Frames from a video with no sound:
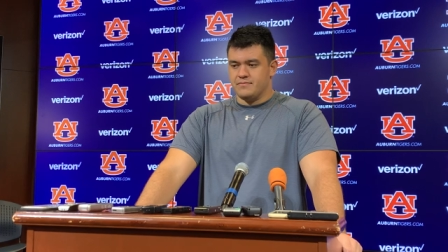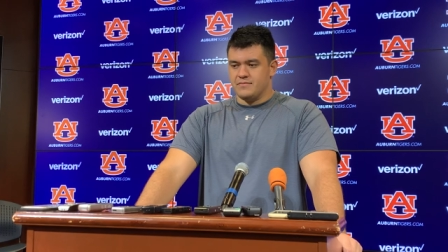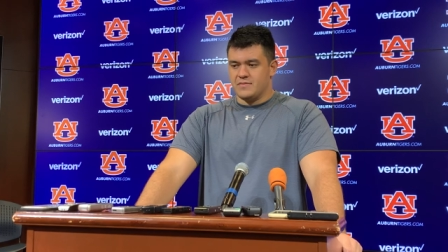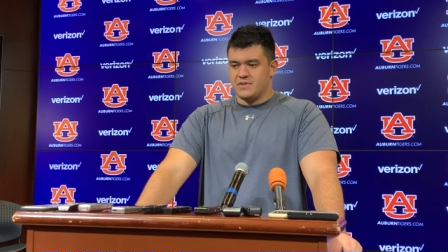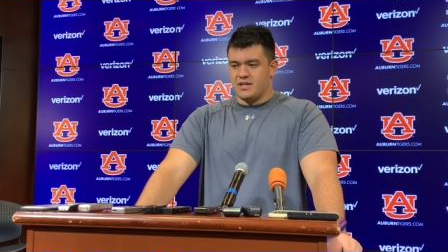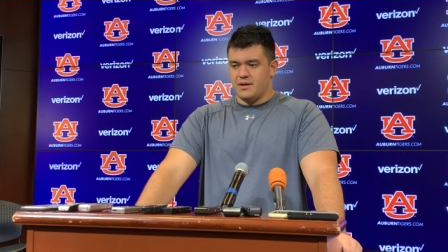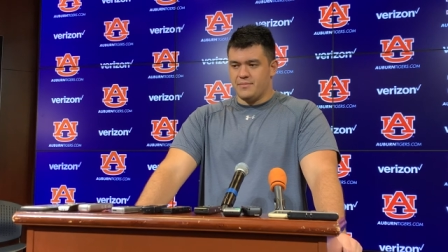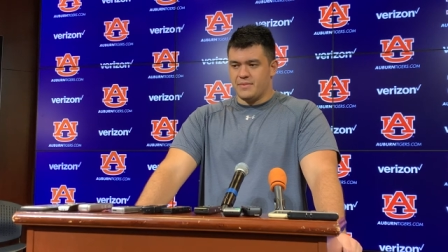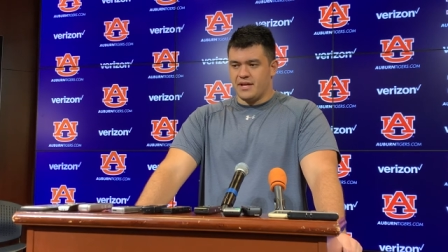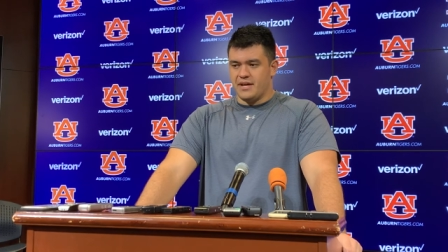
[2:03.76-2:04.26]

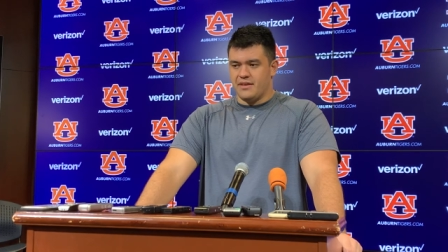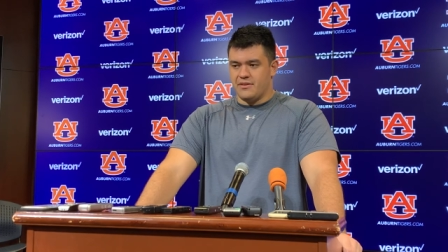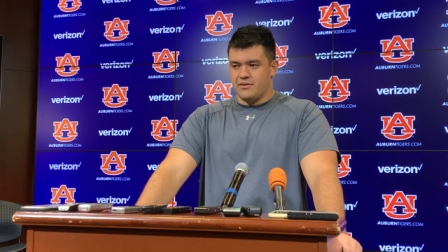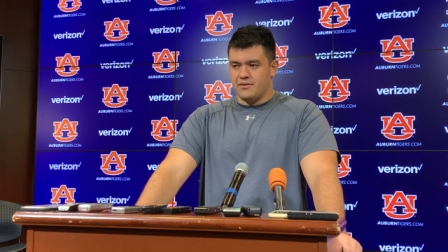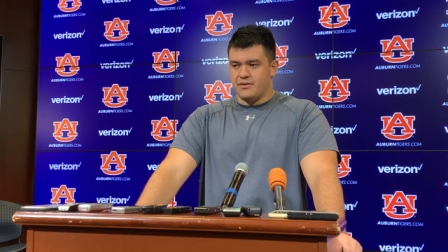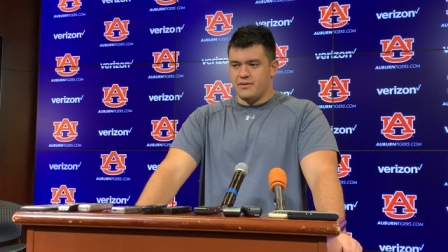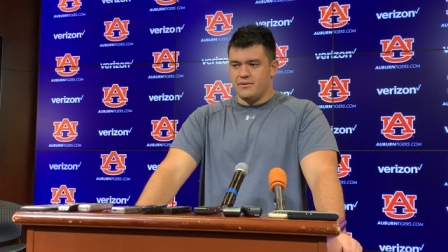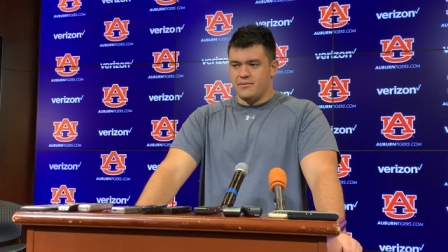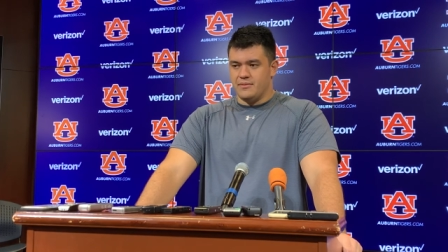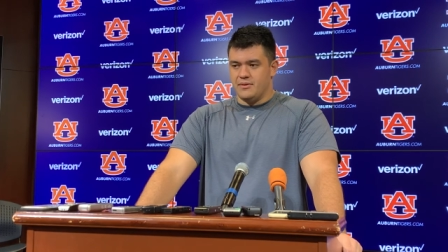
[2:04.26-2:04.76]
come together
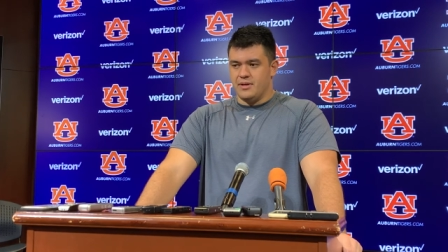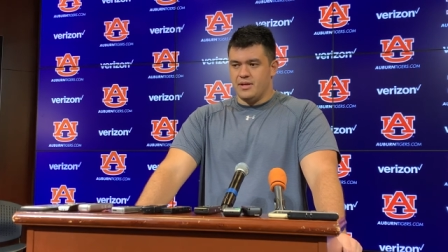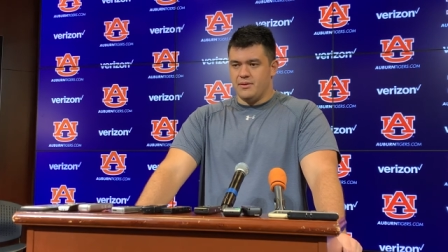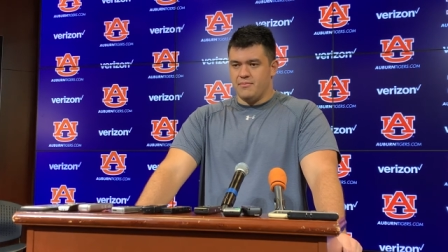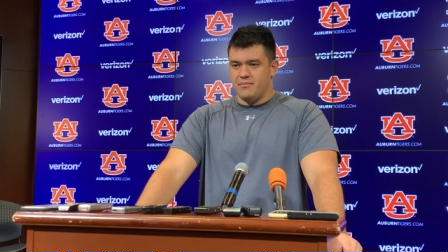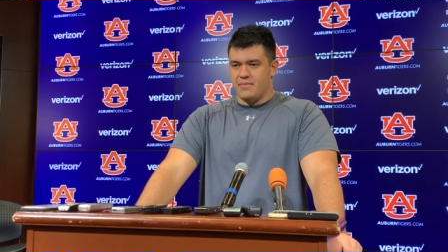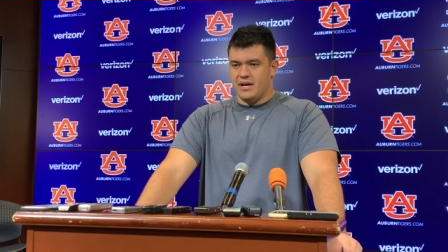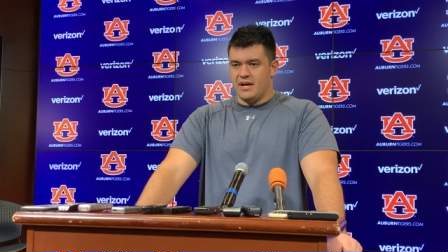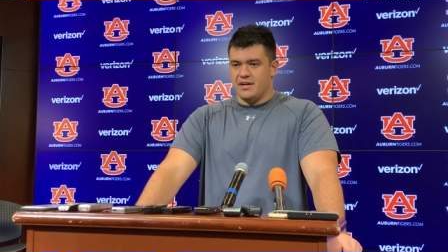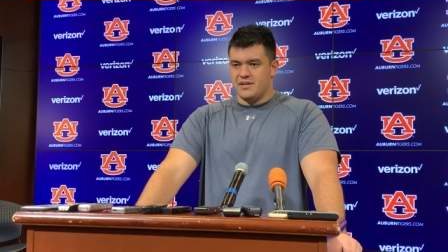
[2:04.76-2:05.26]
and, and,
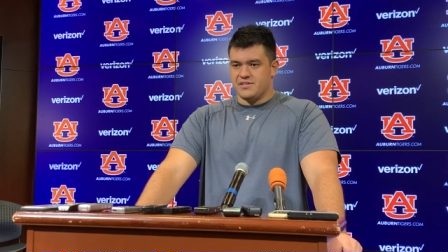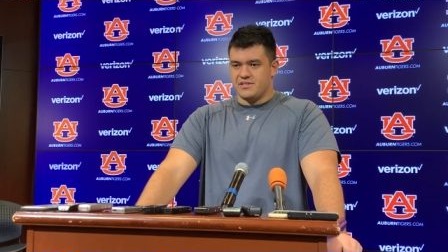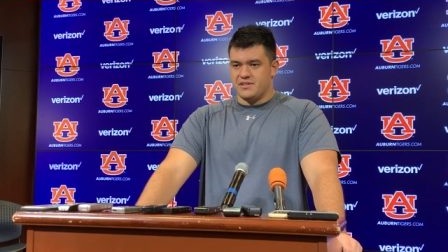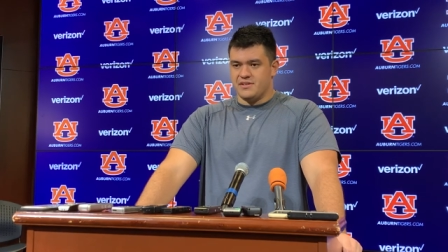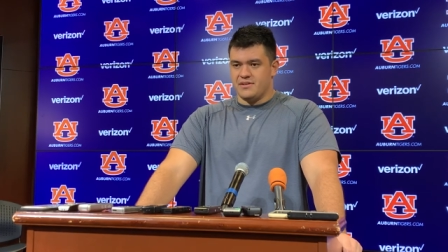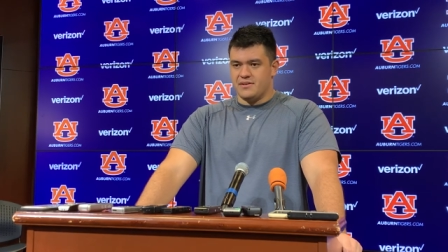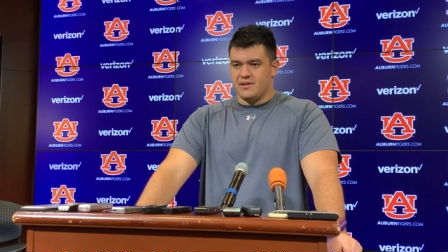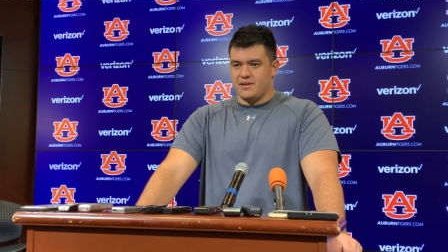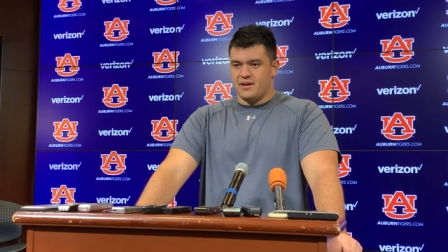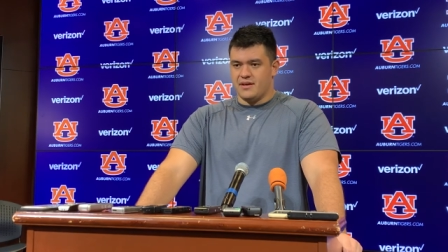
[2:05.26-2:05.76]
mesh,
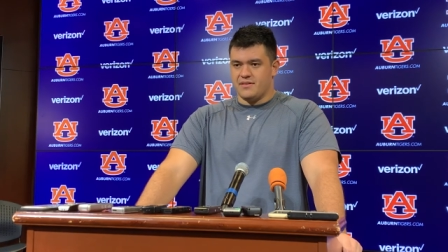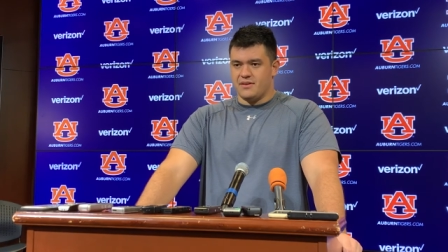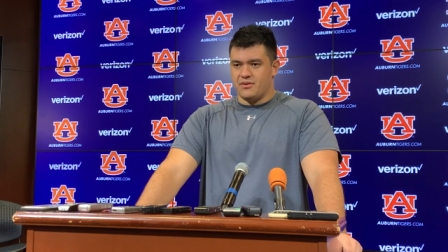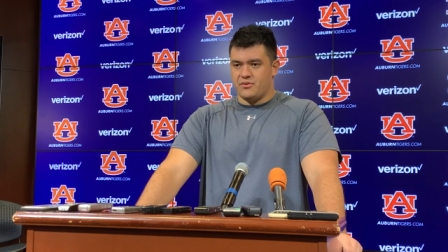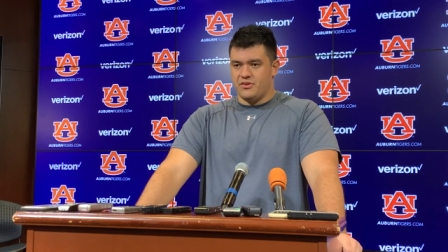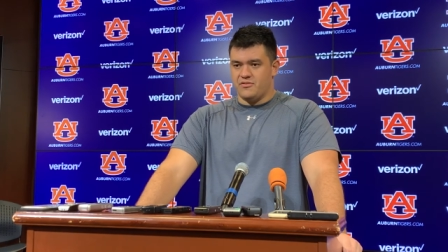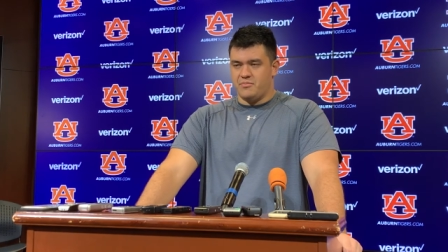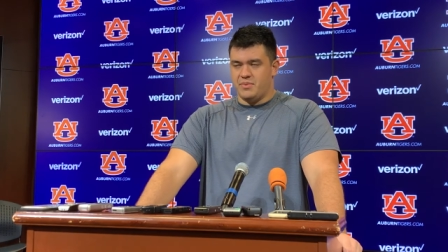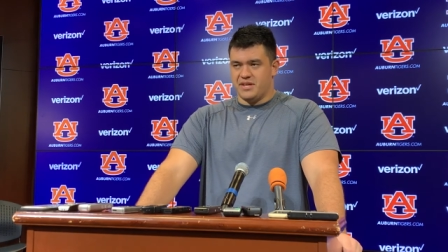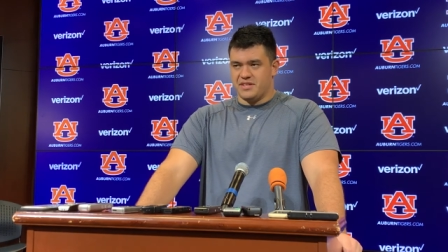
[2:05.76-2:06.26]
and I think
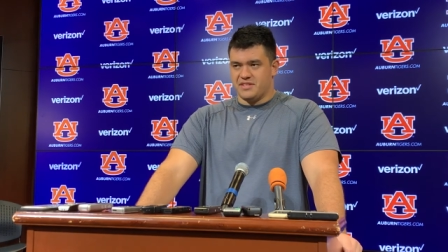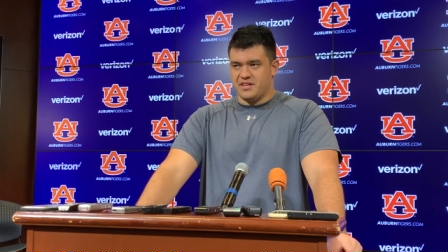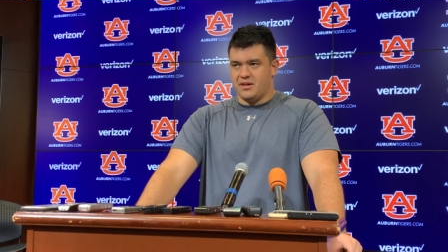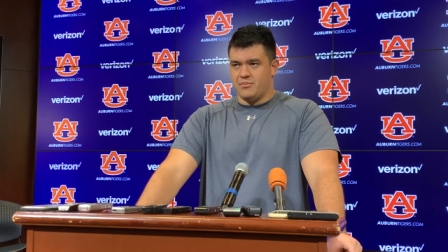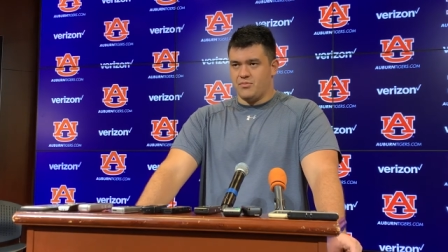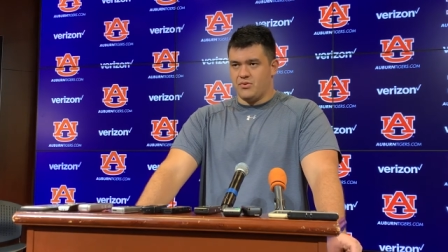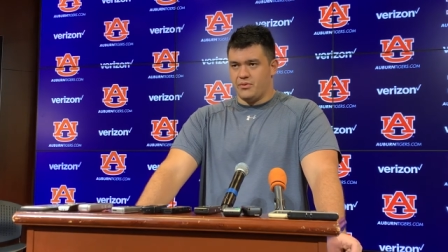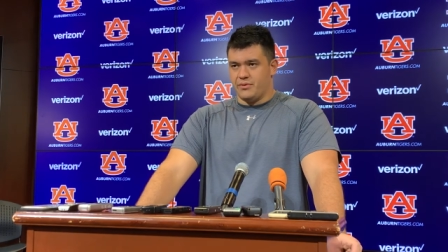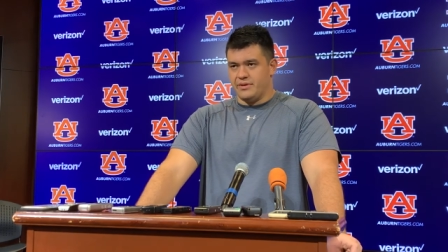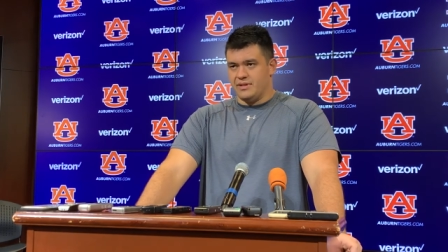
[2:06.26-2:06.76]
we've picked up
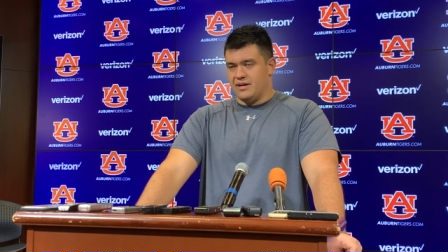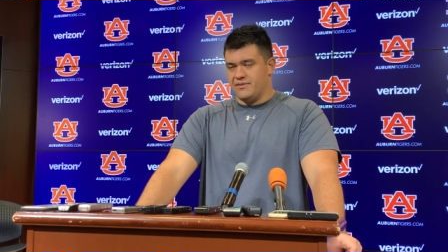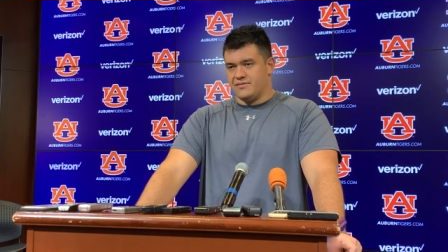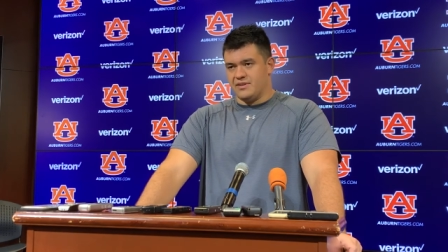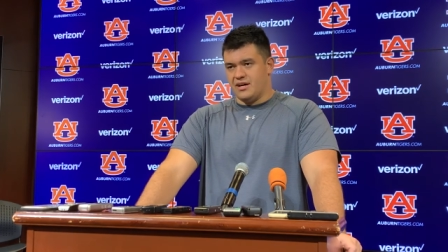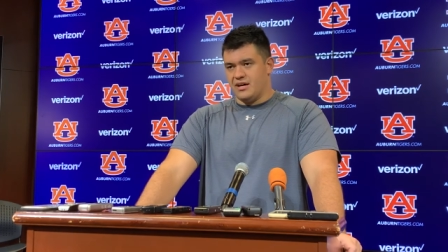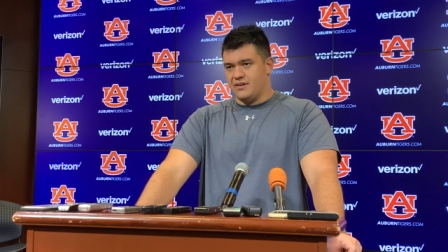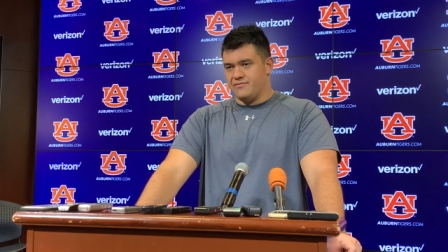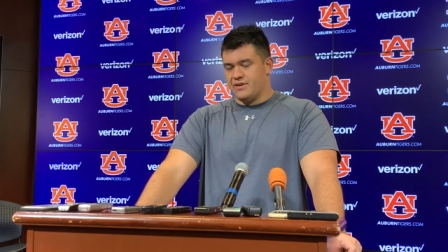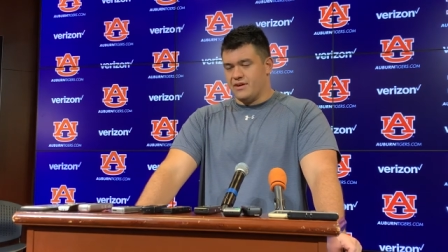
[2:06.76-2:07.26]
where we left
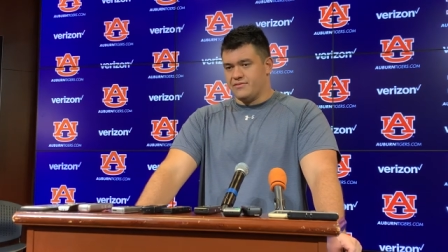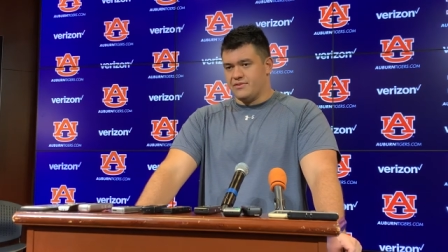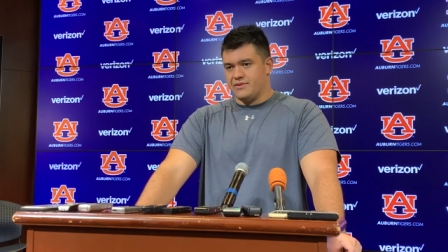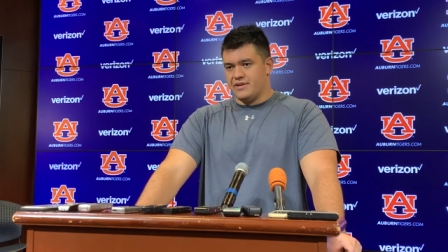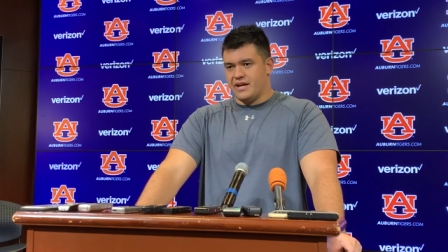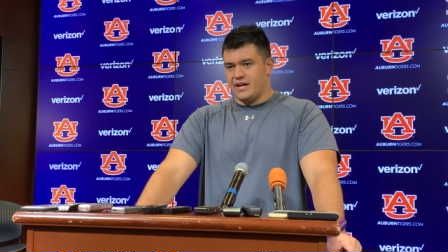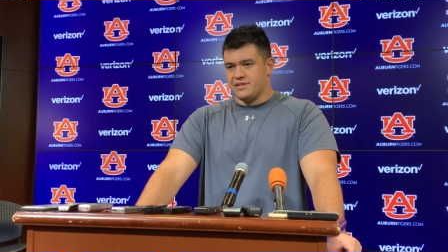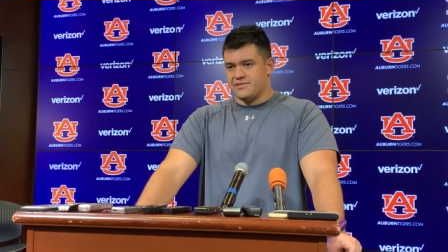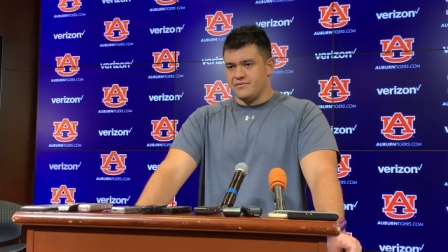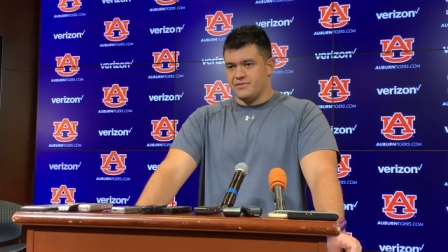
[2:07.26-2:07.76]
off after
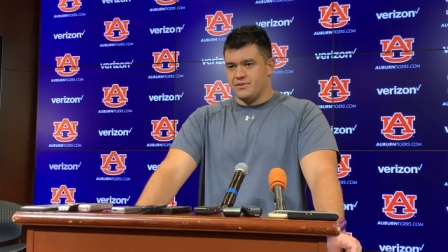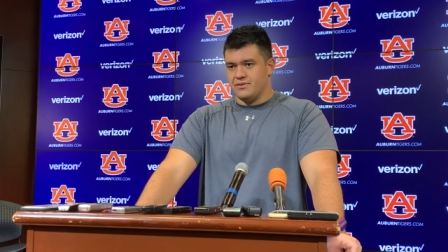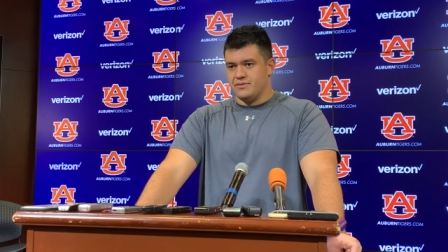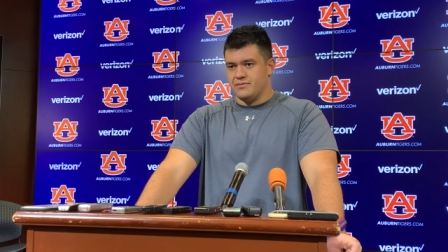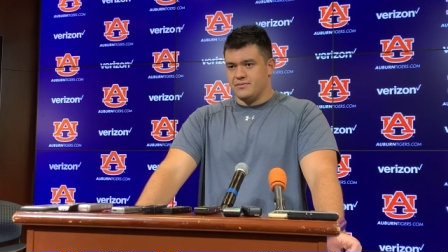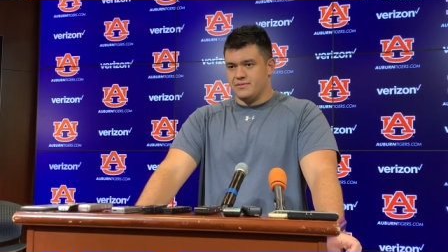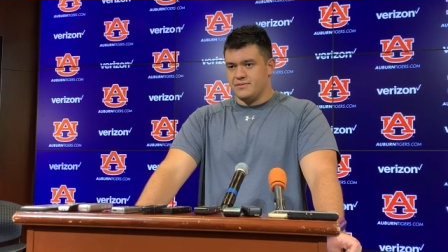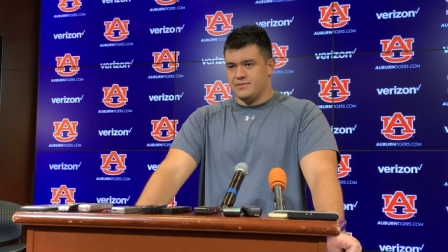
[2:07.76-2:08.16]
Nashville,